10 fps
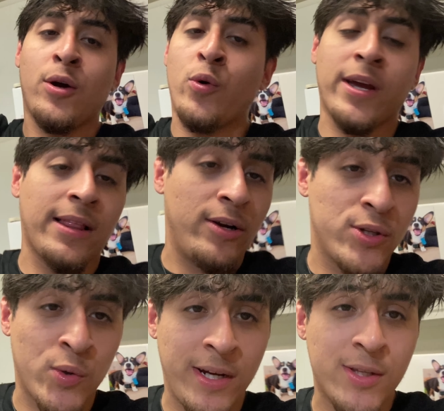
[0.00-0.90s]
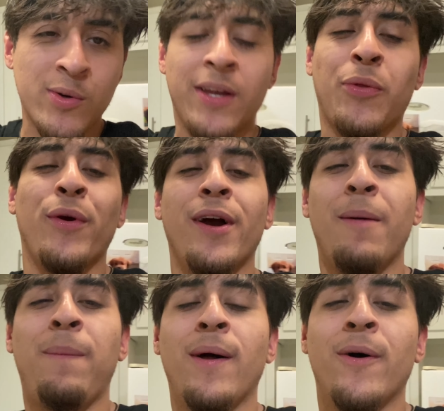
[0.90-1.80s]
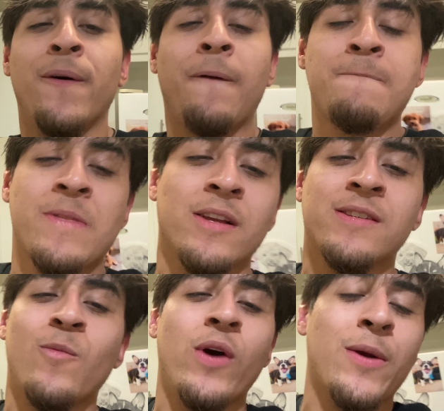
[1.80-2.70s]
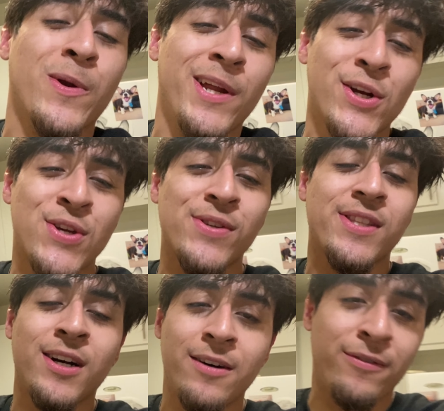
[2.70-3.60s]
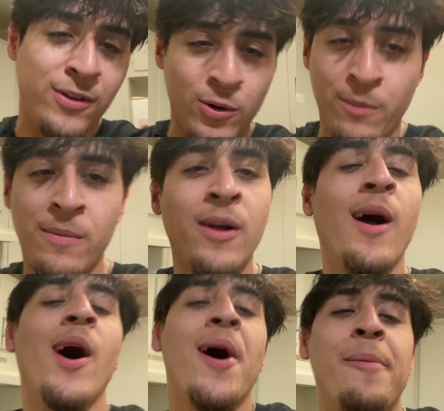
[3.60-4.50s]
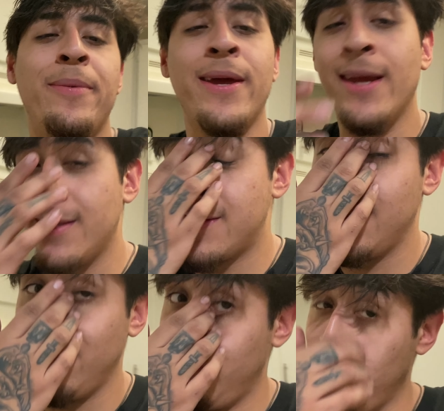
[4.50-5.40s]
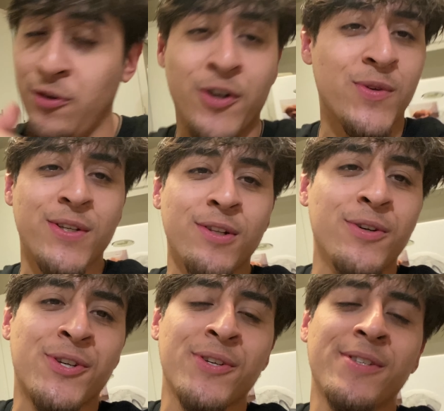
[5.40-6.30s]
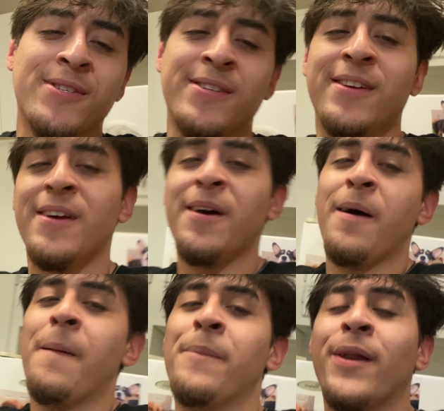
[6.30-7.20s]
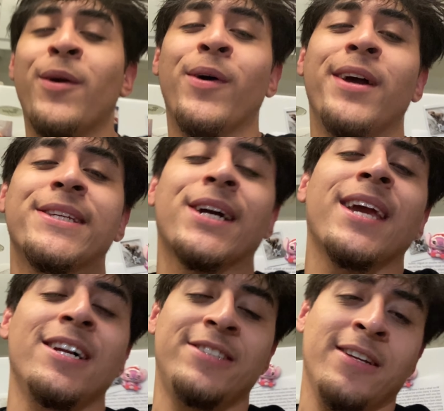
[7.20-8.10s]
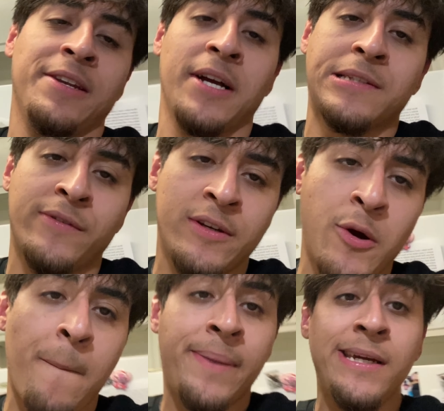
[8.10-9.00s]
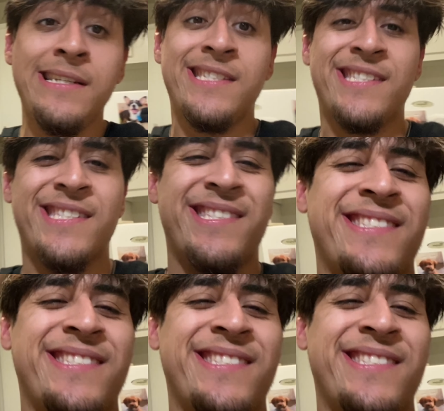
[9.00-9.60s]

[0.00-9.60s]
Quick little 2023 upload, some weight reduction stuff, little updates and New Year's resolutions. But anyways, I'll catch you all in the next video. Peace.